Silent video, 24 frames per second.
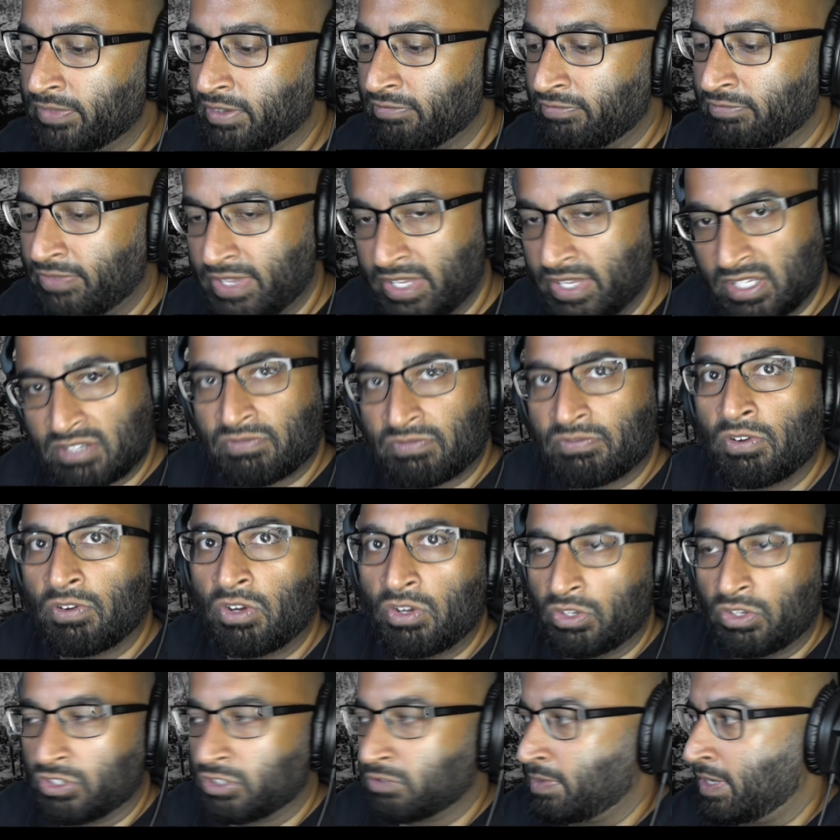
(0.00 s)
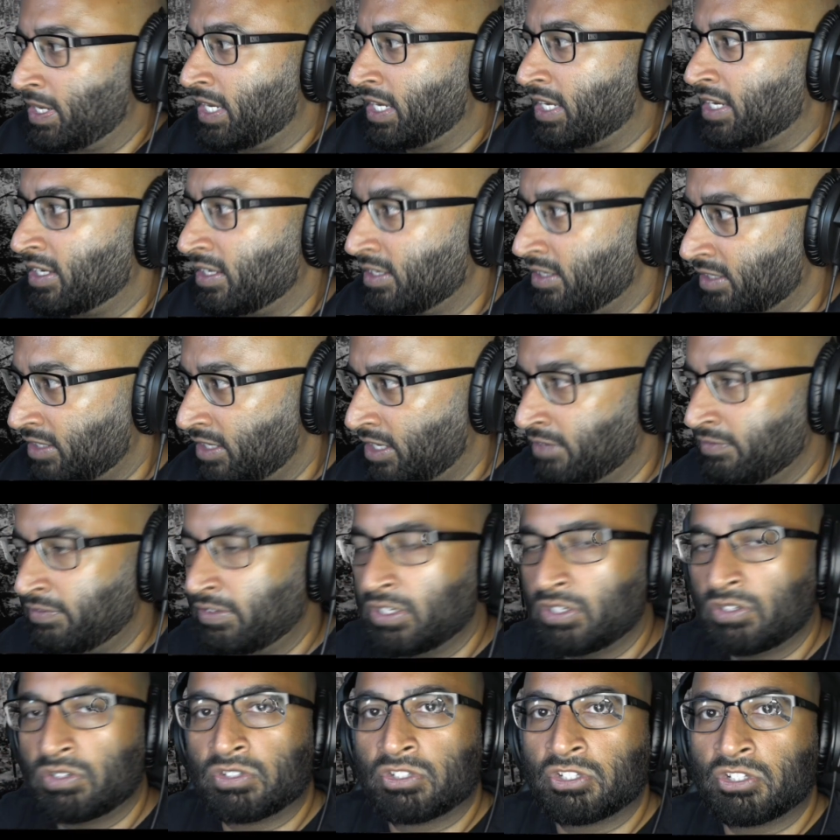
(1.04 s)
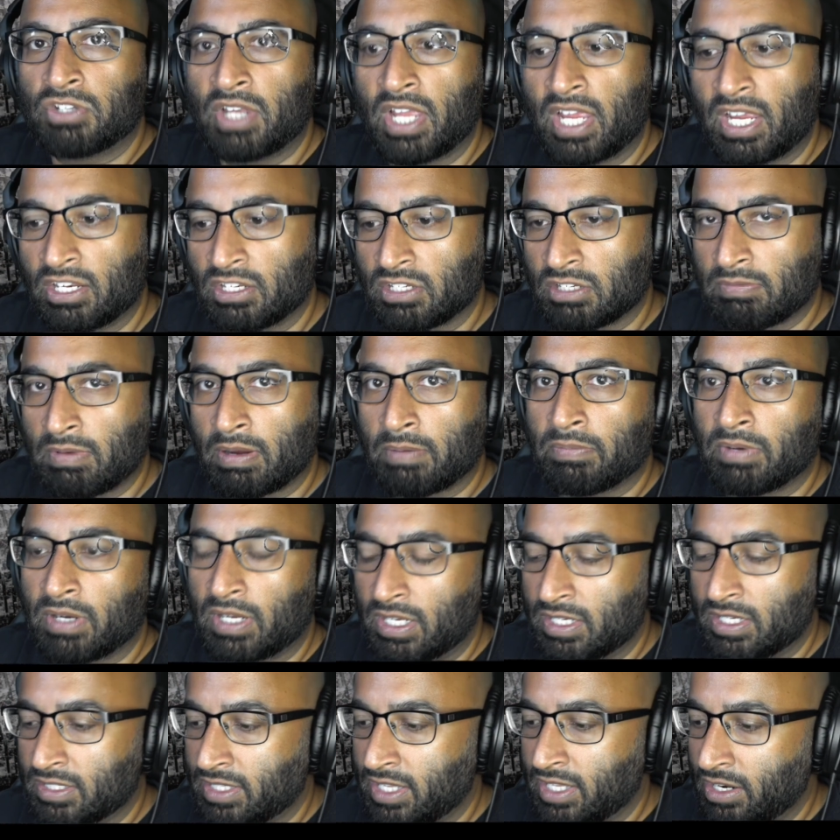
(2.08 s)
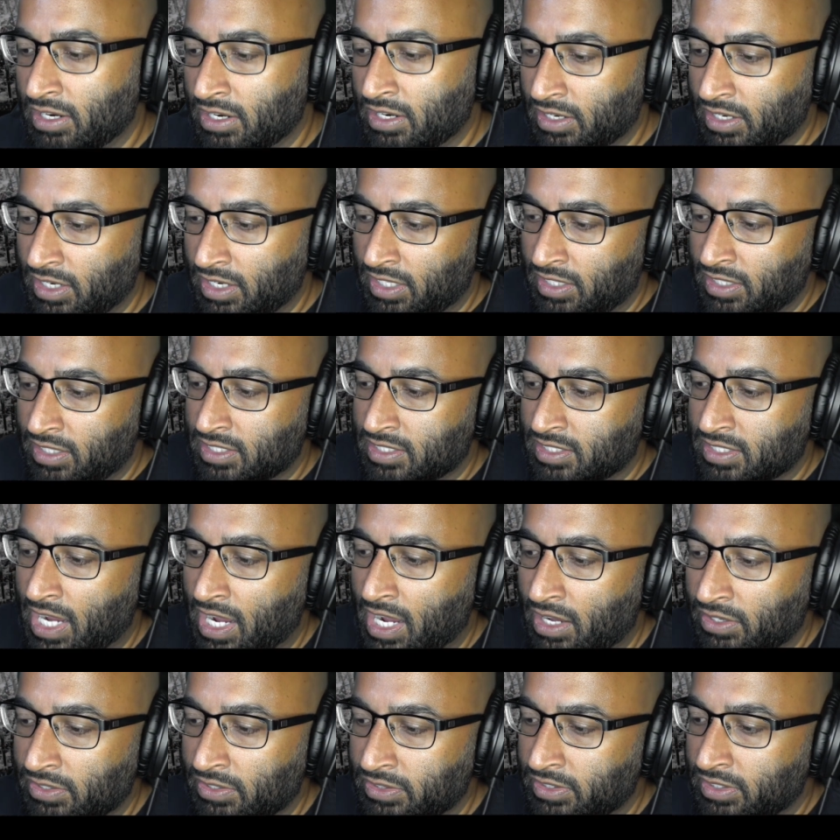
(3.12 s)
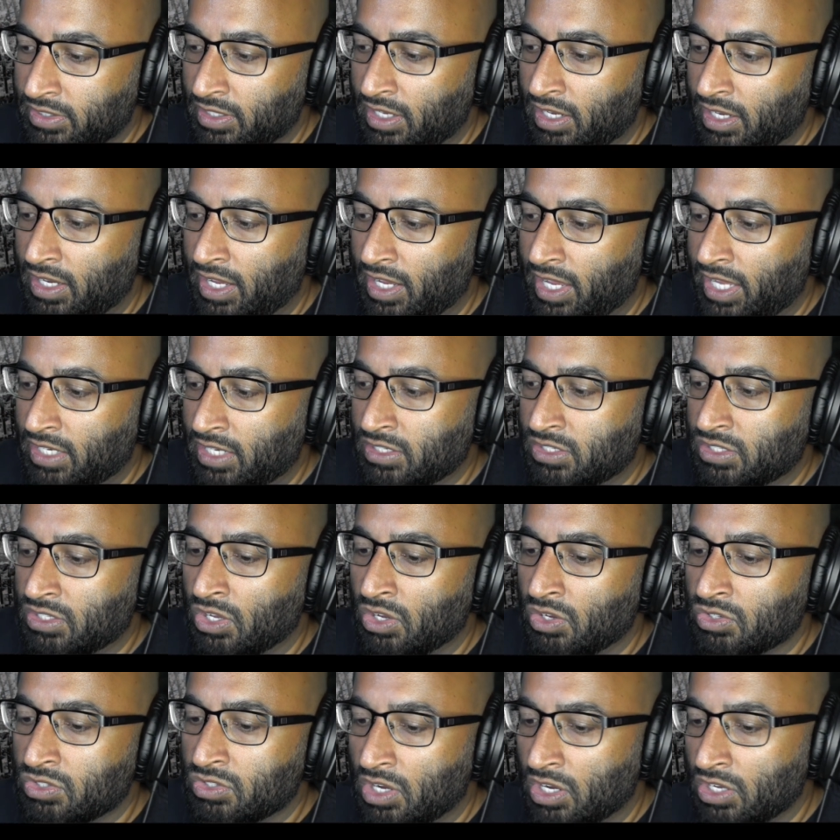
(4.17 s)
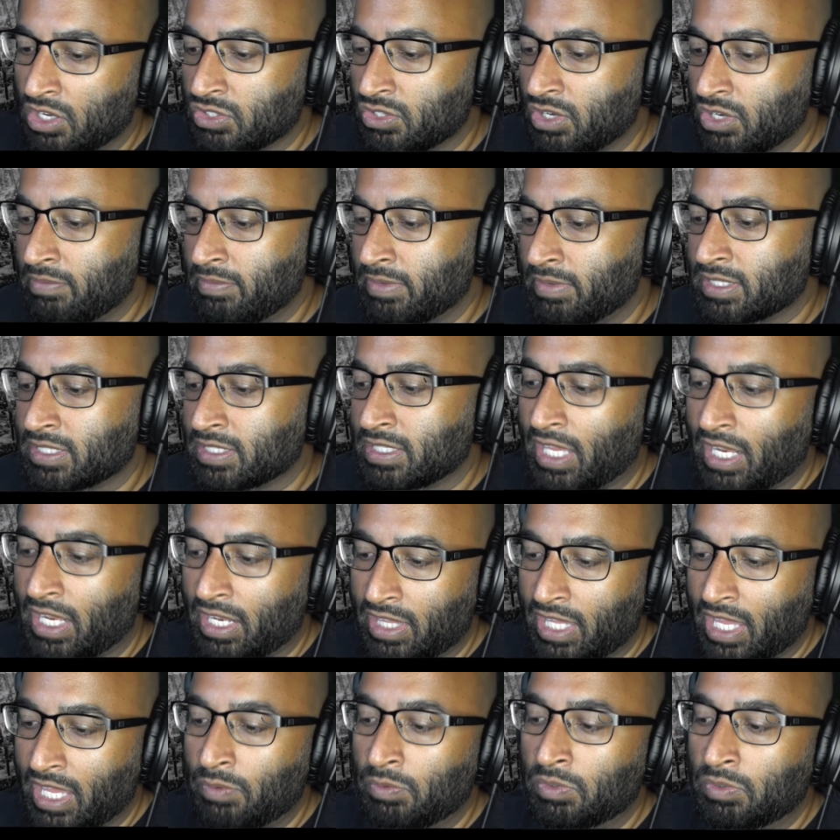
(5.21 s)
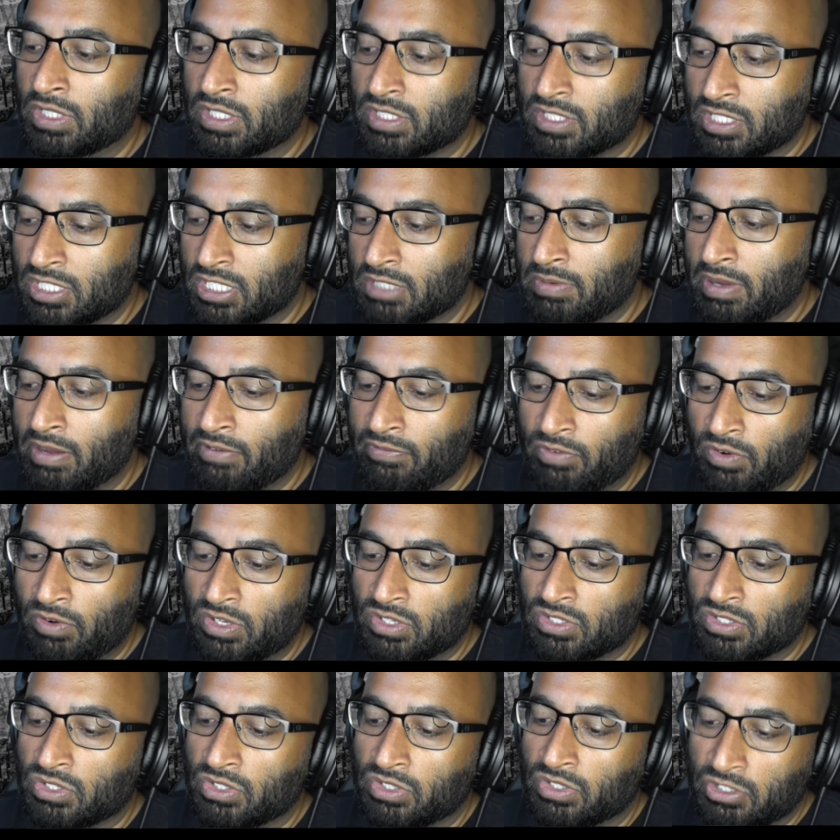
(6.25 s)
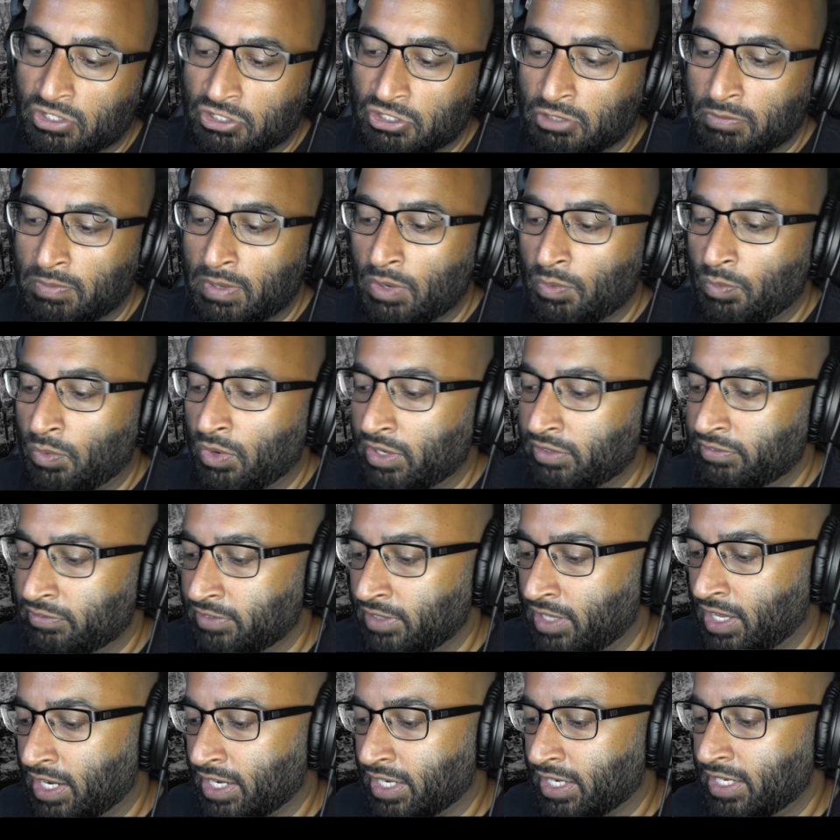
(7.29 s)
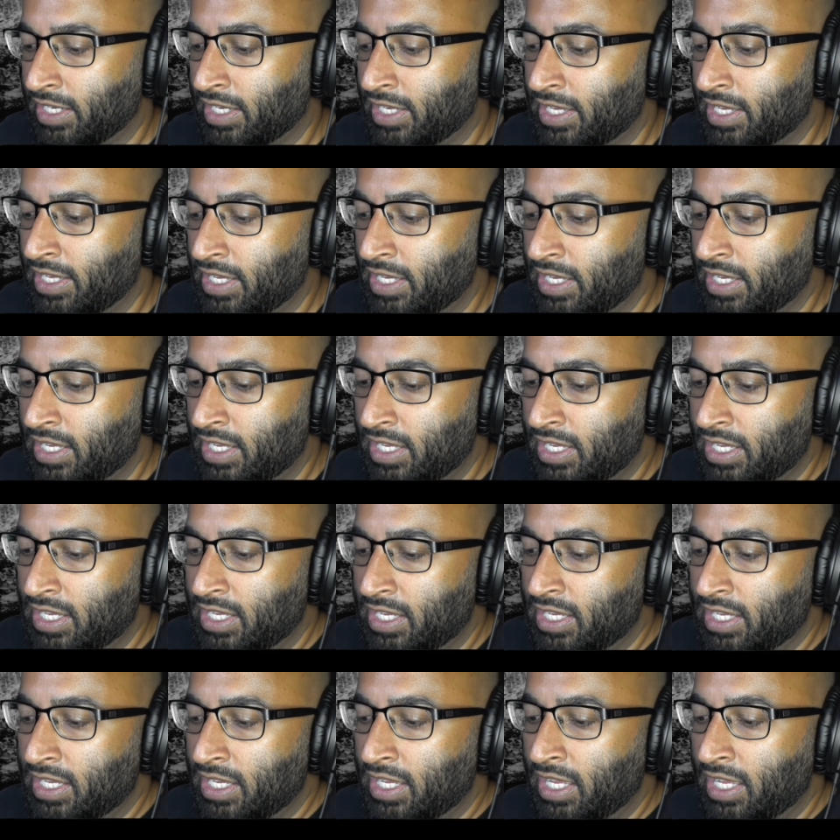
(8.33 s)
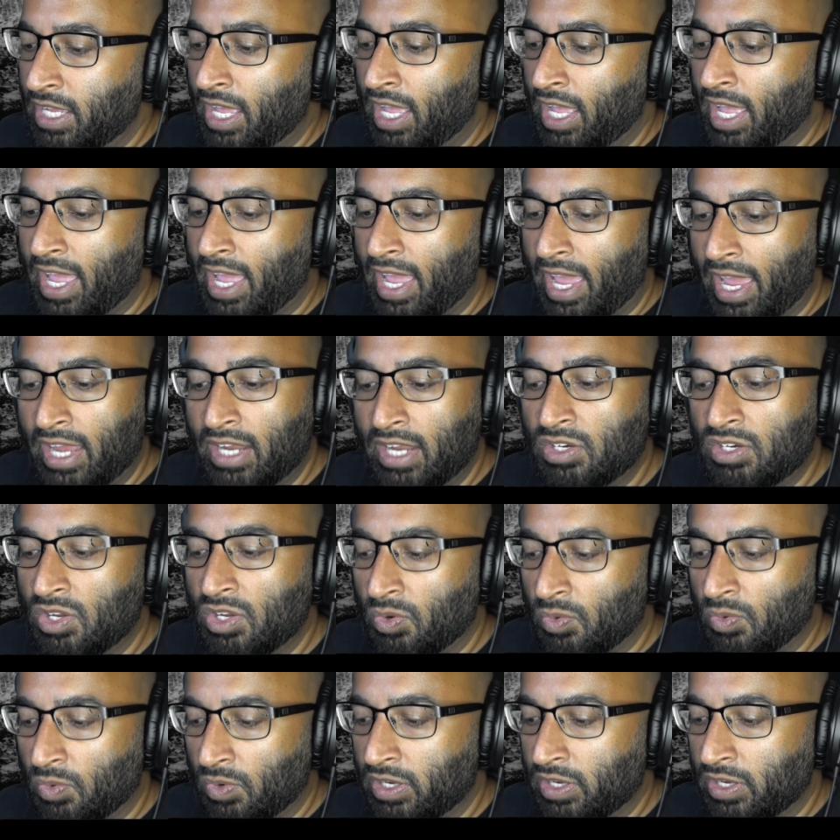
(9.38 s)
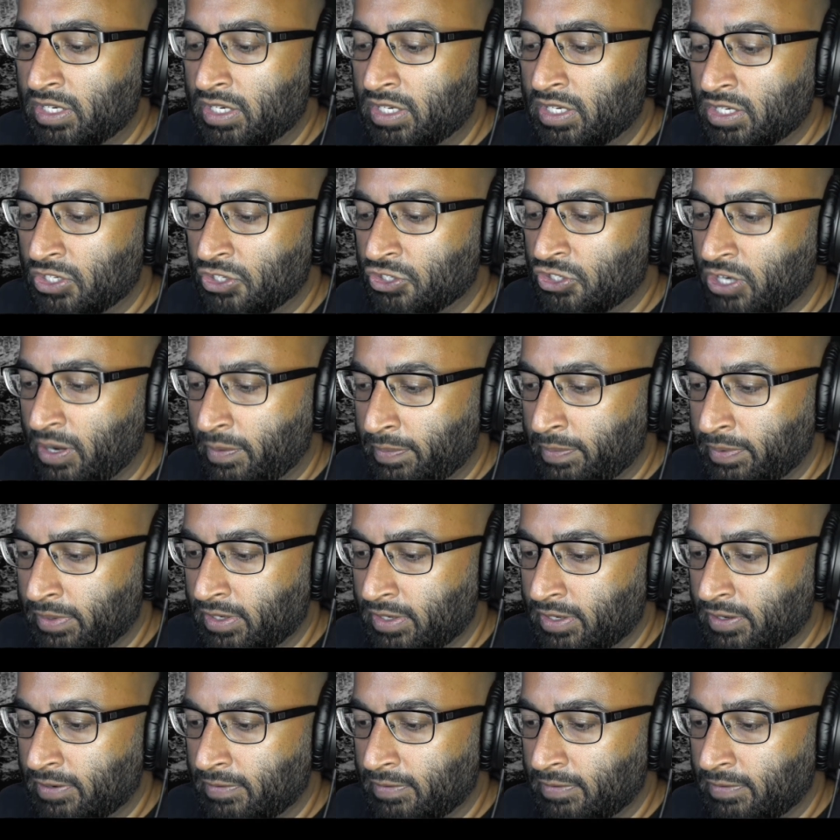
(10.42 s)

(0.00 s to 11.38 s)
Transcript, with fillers: This fold, speaking of you, Judeans, remember he's there in the south, uh, and those also I must lead, and they will listen to my voice. So there shall be one flock and one shepherd.